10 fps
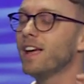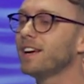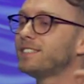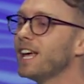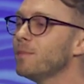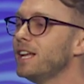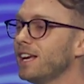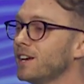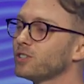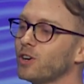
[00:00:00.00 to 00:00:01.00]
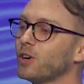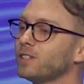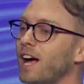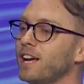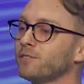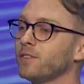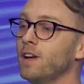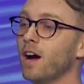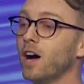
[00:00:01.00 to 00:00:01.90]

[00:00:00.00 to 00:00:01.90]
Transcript: examining his or her life,